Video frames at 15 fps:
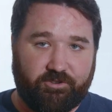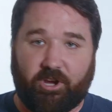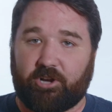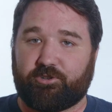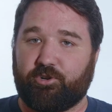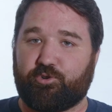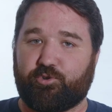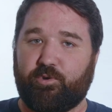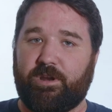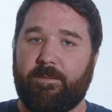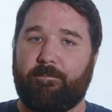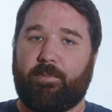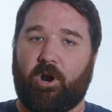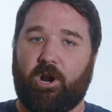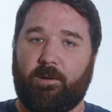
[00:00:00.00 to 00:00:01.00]
Dr. Trudy
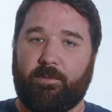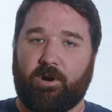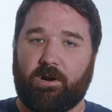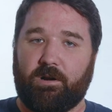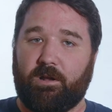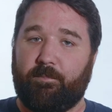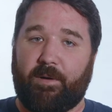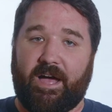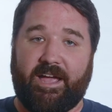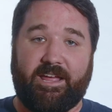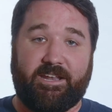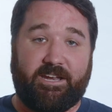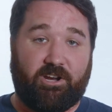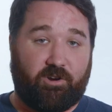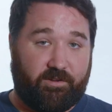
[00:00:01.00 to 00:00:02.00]
Barber, a
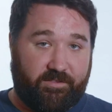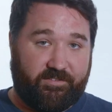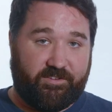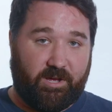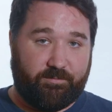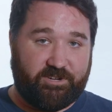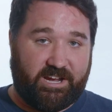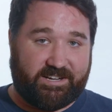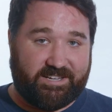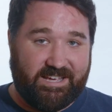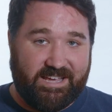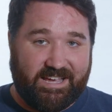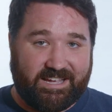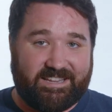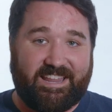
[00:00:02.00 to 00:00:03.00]
pioneer on the subject,
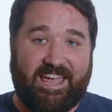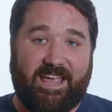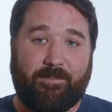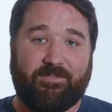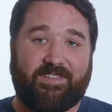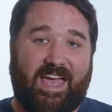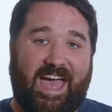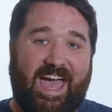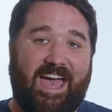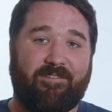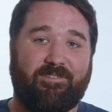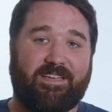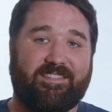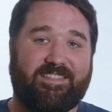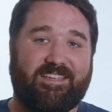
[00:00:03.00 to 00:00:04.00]
claims
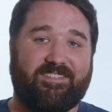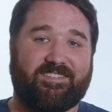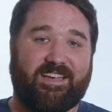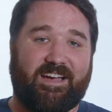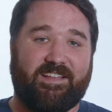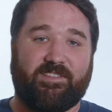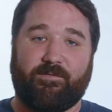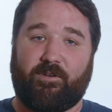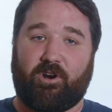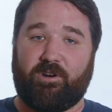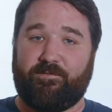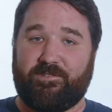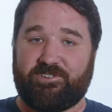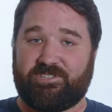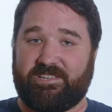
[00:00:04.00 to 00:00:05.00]
having these kinds of
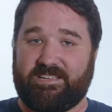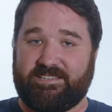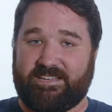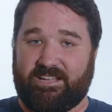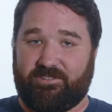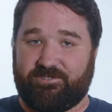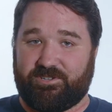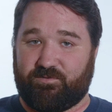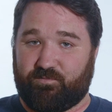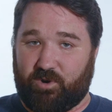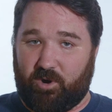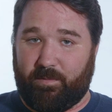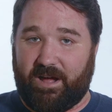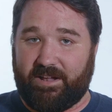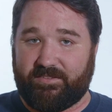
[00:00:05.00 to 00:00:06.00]
artificially intelligent
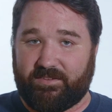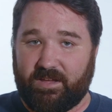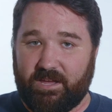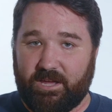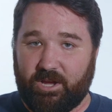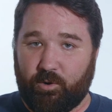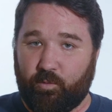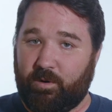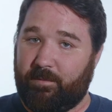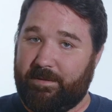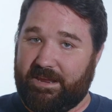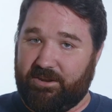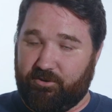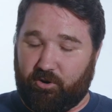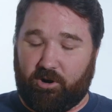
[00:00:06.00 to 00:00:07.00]
robots will
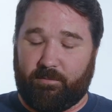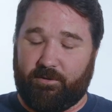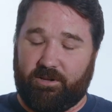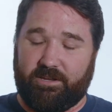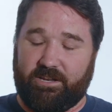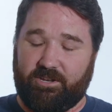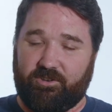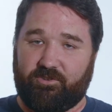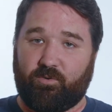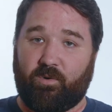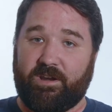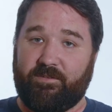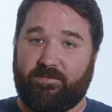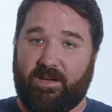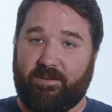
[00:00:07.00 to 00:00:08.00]
be normal in
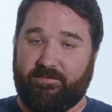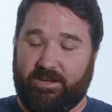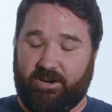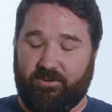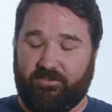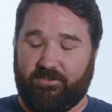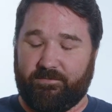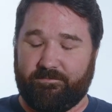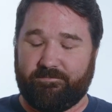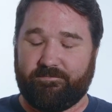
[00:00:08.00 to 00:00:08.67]
25 years.